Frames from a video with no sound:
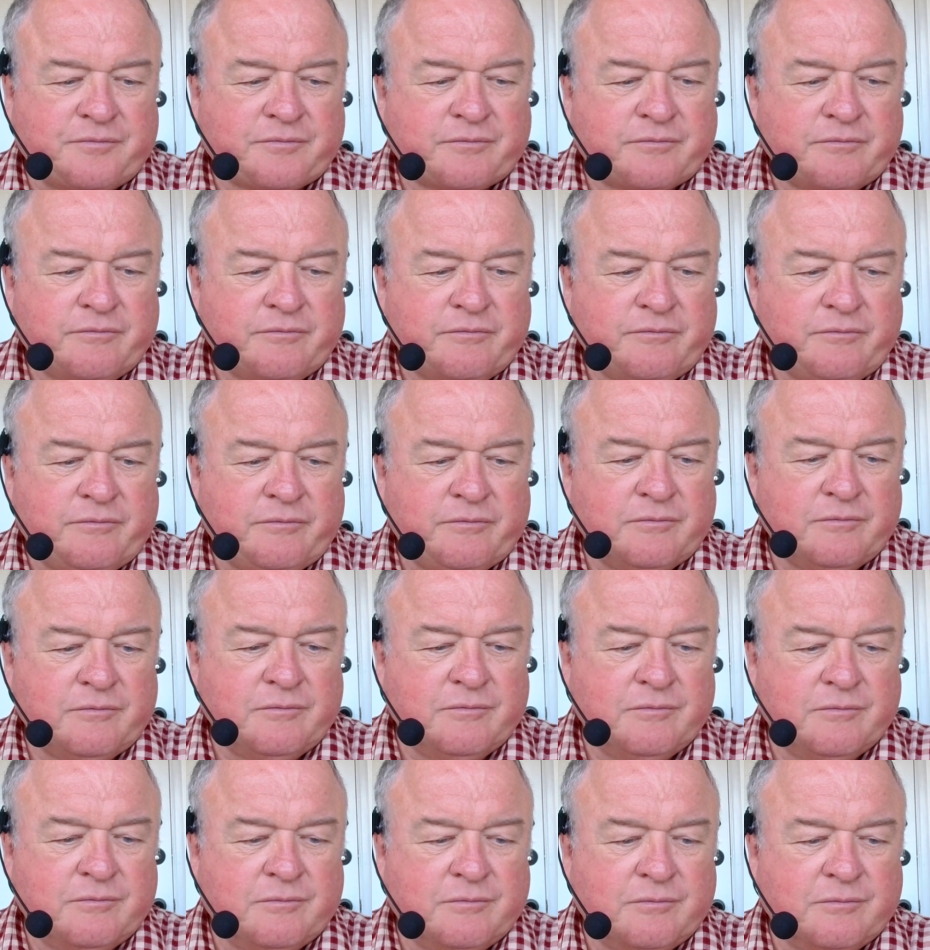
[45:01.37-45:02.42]

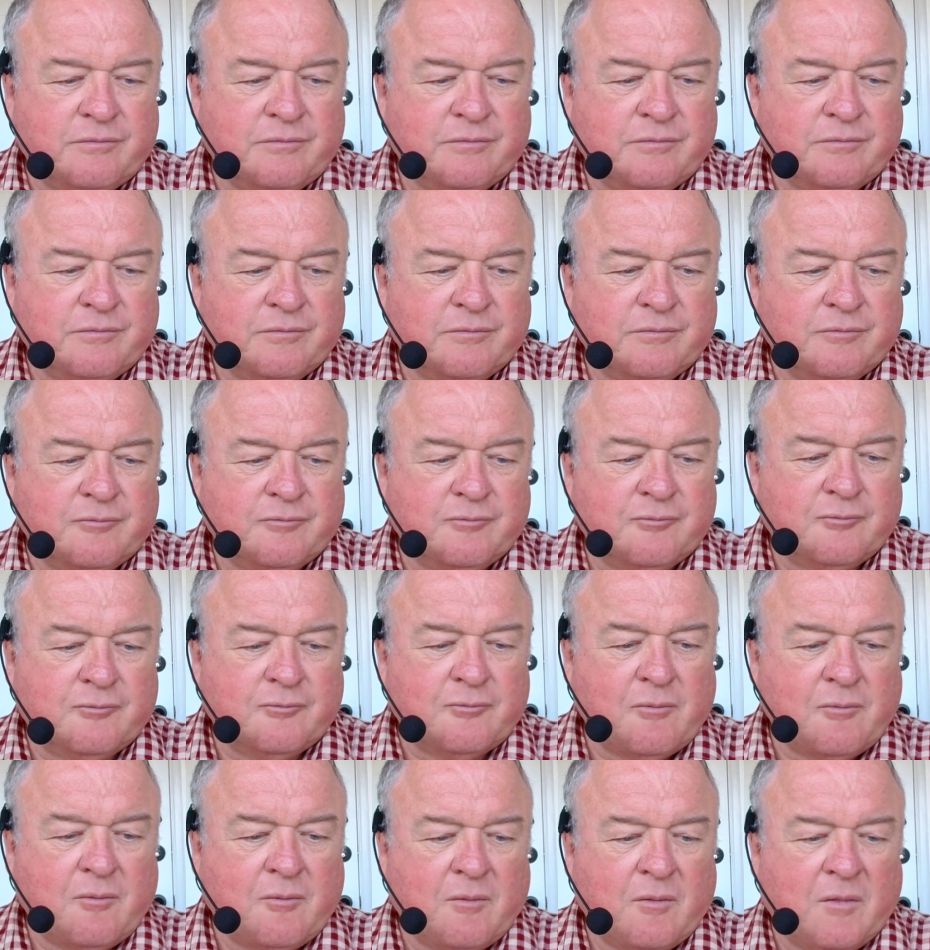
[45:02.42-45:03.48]

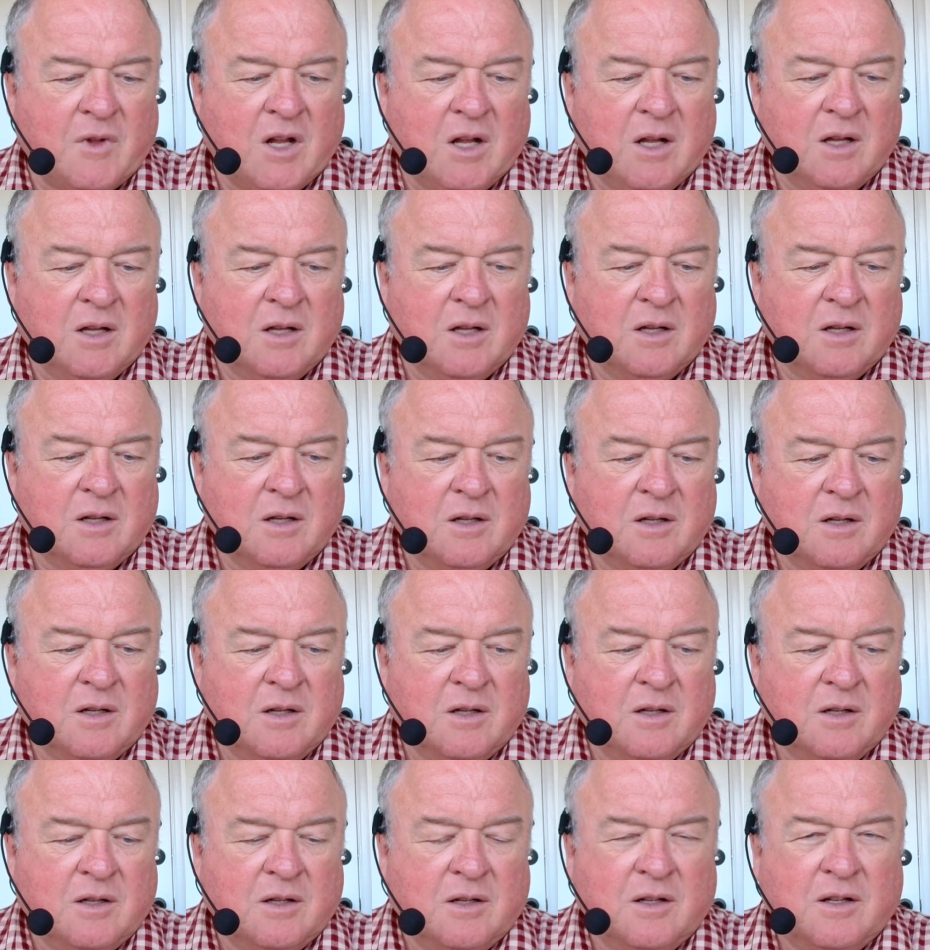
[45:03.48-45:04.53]

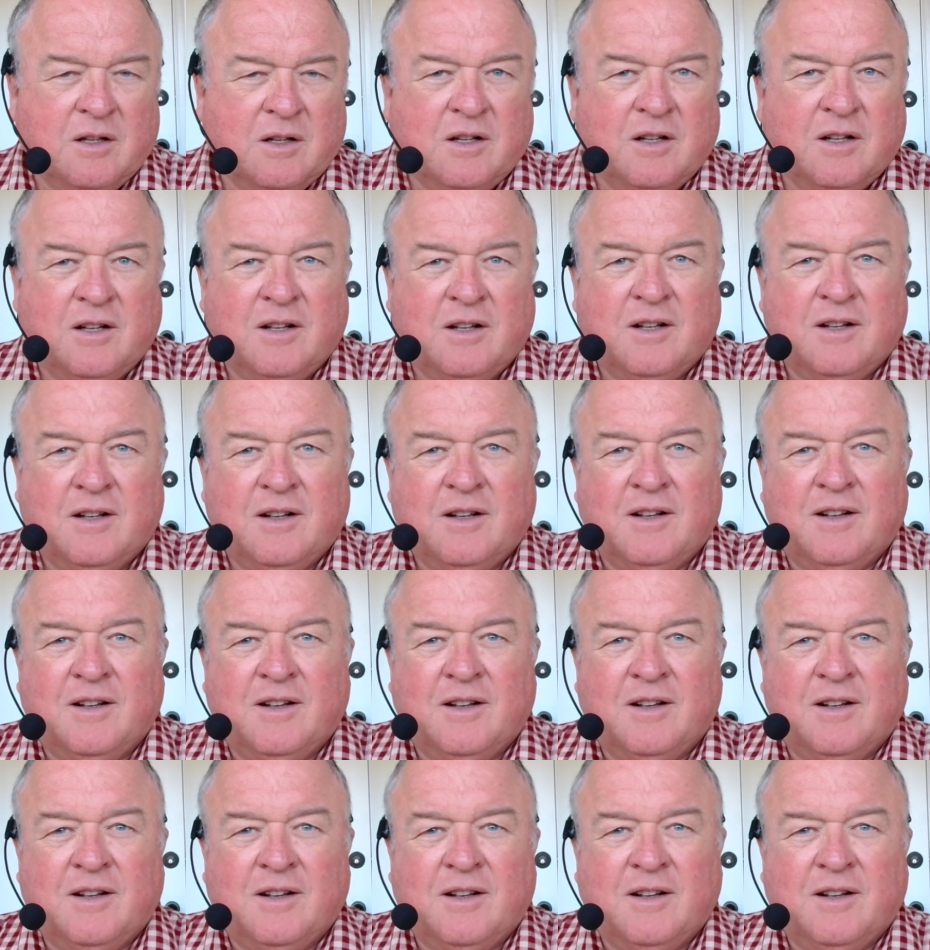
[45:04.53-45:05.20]
Nothing is said.